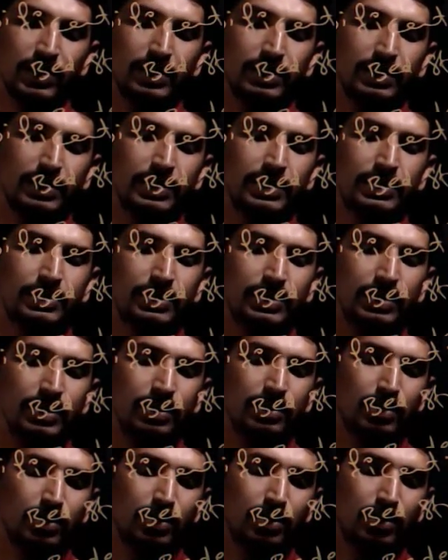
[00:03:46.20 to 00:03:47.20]
Teaching
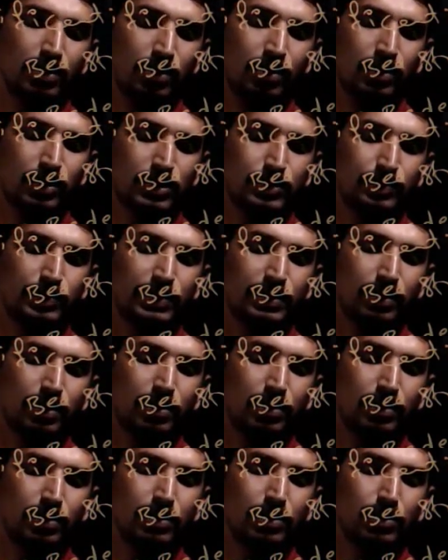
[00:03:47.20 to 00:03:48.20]
hospital.
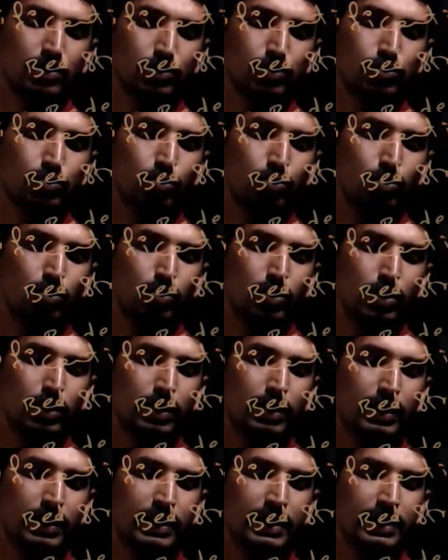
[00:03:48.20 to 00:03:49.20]
So
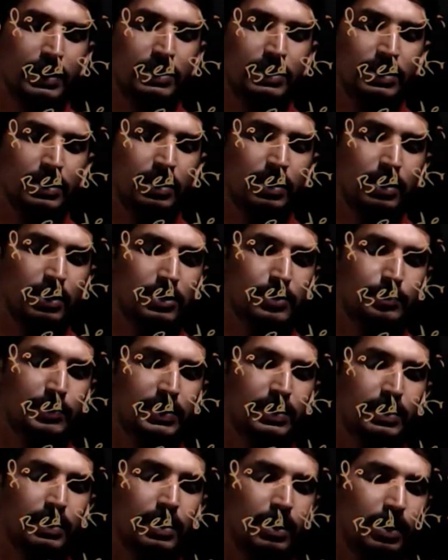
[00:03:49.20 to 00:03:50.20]
teaching
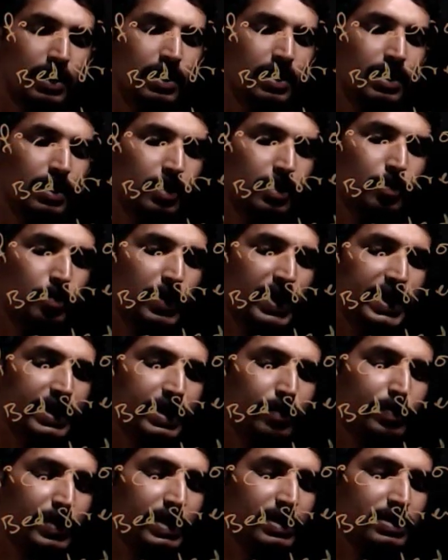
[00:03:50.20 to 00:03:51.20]
hospital bed
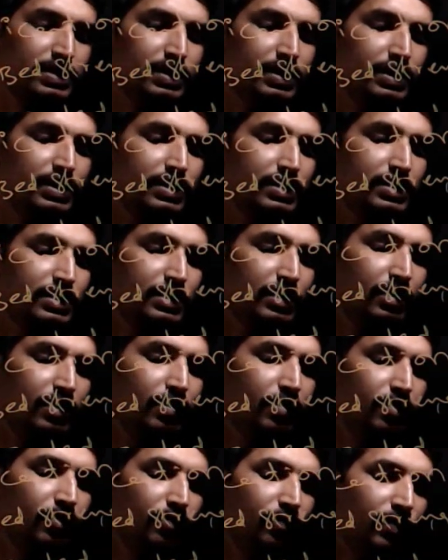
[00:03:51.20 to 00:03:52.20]
capacity is
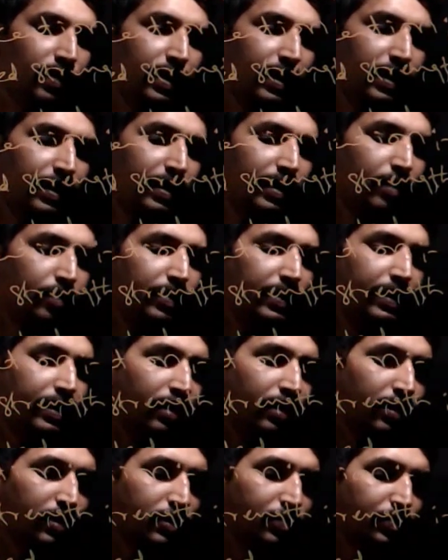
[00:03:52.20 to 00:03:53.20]
500 bedded
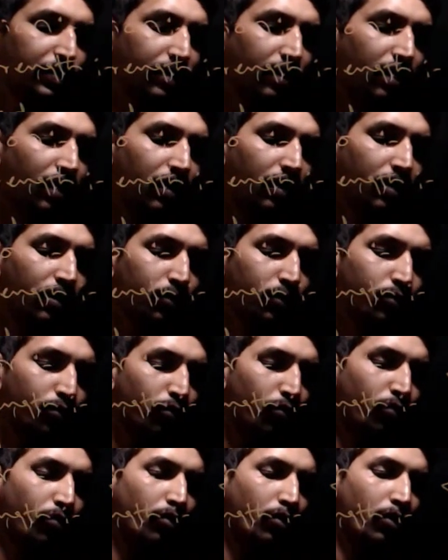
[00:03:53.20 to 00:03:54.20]
hospital.
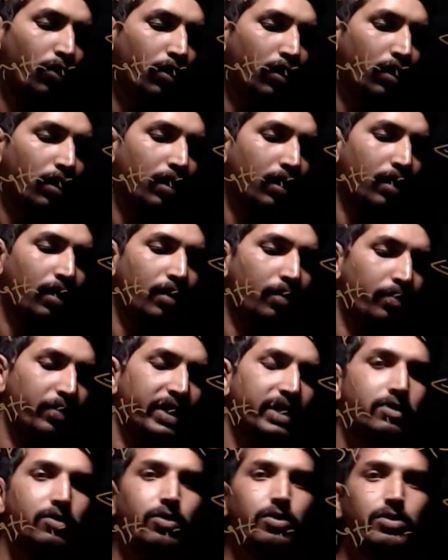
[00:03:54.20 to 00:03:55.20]
So based
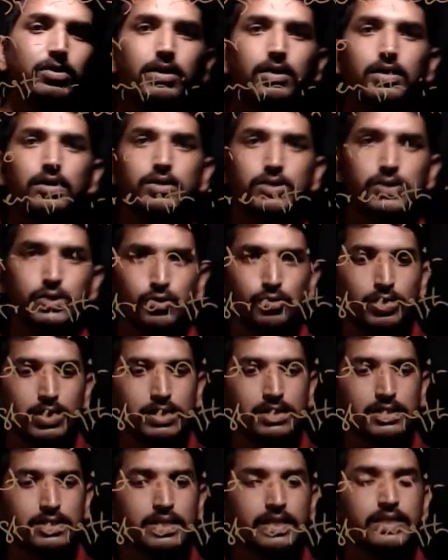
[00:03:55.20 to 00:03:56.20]
on the student
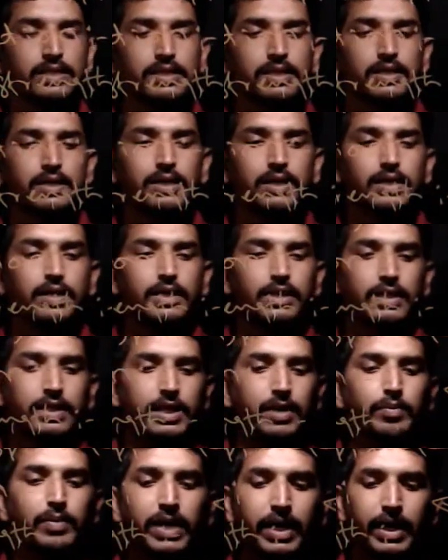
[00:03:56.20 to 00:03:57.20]
strength, they
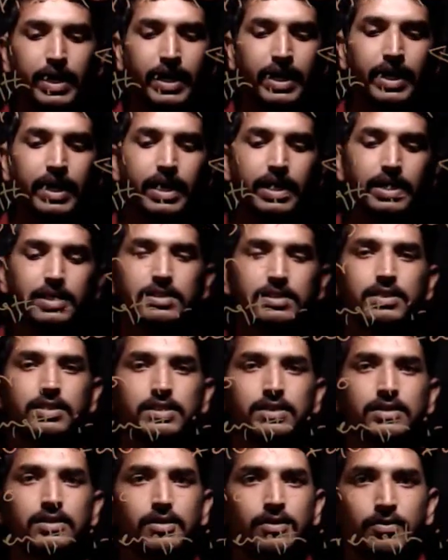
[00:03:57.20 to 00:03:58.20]
may enhance this
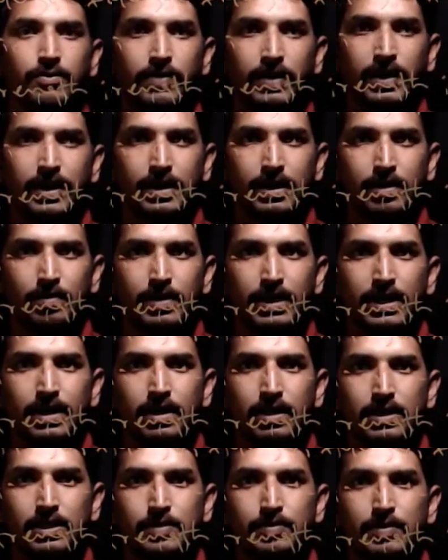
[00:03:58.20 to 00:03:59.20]
500 bedded
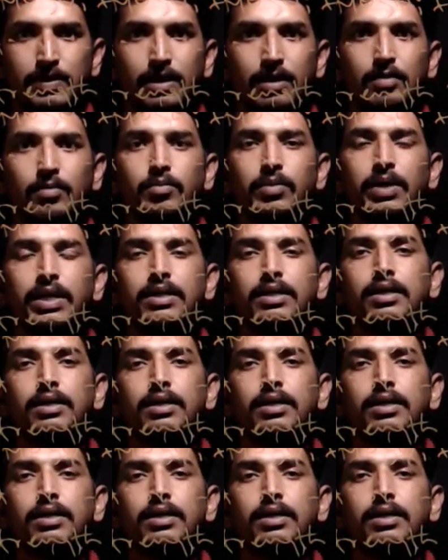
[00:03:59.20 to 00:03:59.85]
hospital, but